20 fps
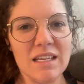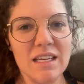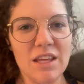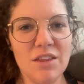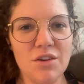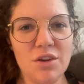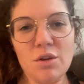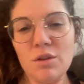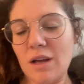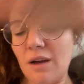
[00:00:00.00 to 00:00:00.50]

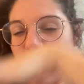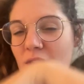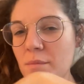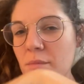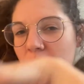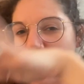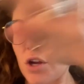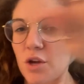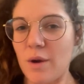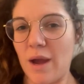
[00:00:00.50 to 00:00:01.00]
either you love that
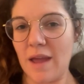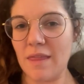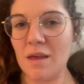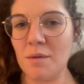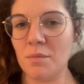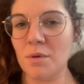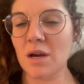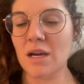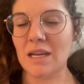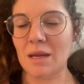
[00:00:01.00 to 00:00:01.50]
book or you hate
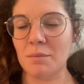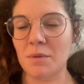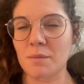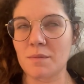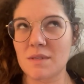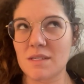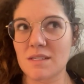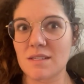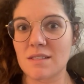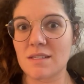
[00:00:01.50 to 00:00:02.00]
that book, and I'm
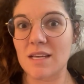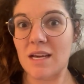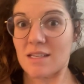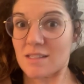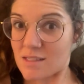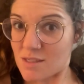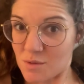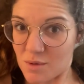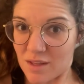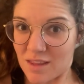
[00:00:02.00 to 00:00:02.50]

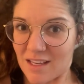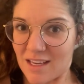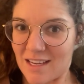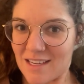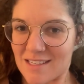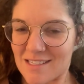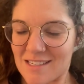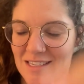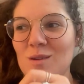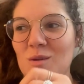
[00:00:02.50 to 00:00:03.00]
obsessed with
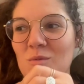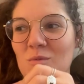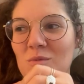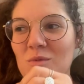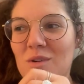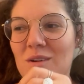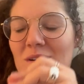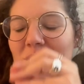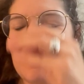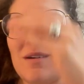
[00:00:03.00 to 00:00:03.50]
it.
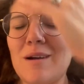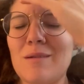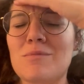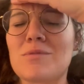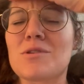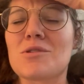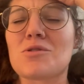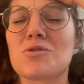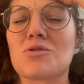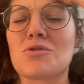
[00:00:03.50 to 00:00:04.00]
I'm
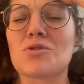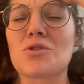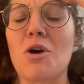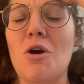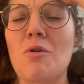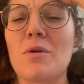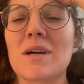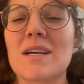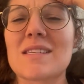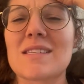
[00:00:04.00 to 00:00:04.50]
just
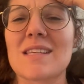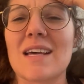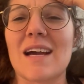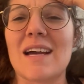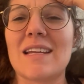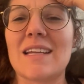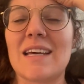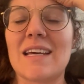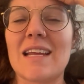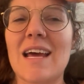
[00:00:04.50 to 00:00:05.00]
so
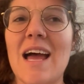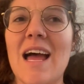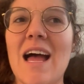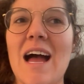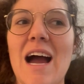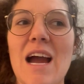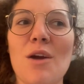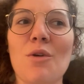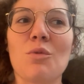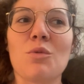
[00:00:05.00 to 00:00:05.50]
excited.
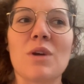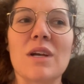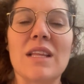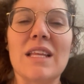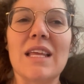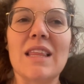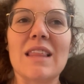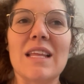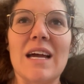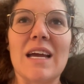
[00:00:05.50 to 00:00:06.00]
I
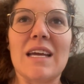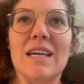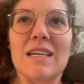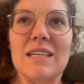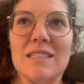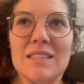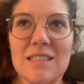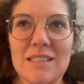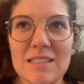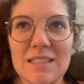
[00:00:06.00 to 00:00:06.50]
really like,
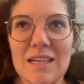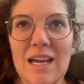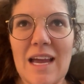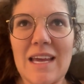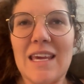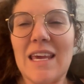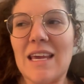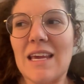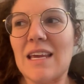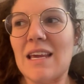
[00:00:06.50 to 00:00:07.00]
I
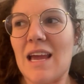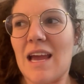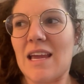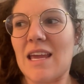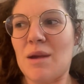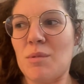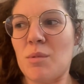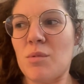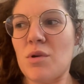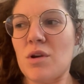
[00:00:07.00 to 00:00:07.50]
can't
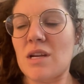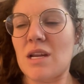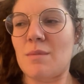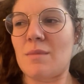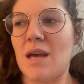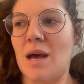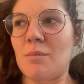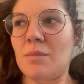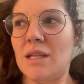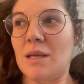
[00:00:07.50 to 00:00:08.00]
remember her
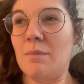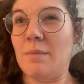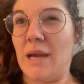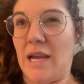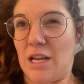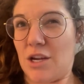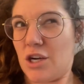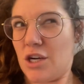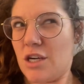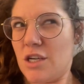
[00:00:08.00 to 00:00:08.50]
name. Emily
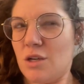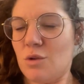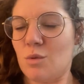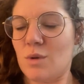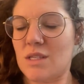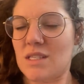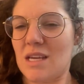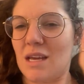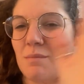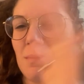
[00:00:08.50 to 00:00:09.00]
Bader
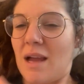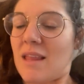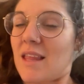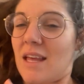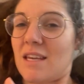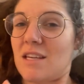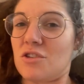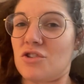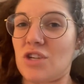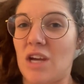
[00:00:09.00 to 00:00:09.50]
was in My
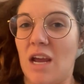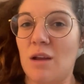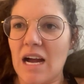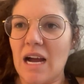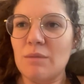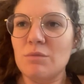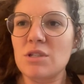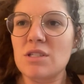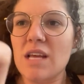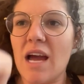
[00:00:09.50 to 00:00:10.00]
Lady Jane.
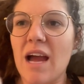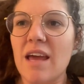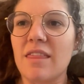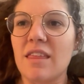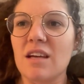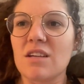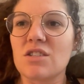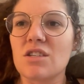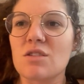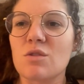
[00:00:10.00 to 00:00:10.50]
I
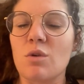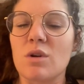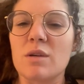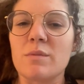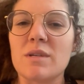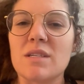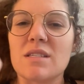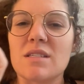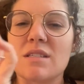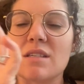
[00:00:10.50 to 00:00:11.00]
think she's going to
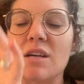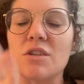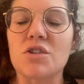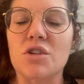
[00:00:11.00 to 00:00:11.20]
be such